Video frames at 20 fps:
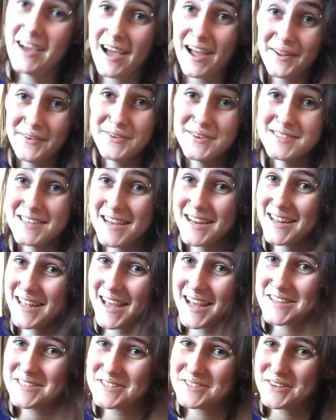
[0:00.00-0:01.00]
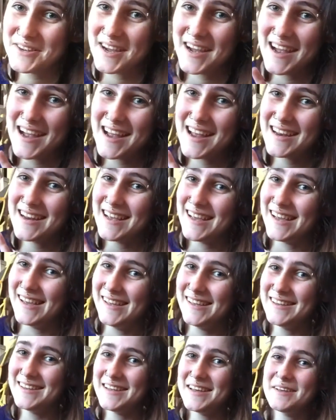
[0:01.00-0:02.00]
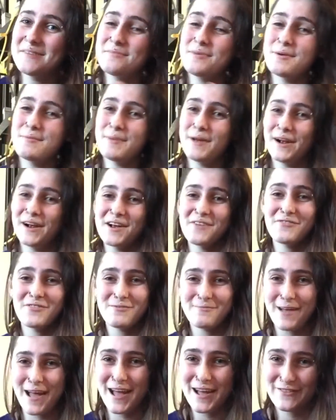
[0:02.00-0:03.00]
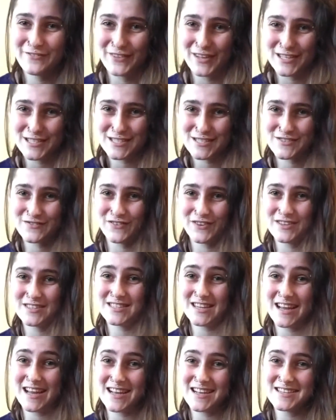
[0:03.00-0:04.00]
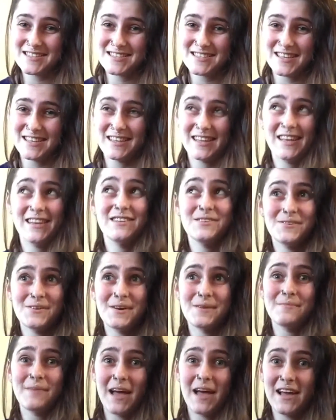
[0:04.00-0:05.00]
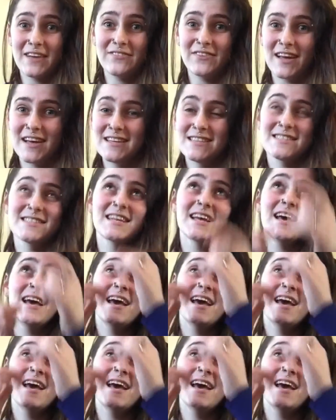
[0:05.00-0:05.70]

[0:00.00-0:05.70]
I was at KatsuCon and then preparing for MagFest for days and then doing MagFest.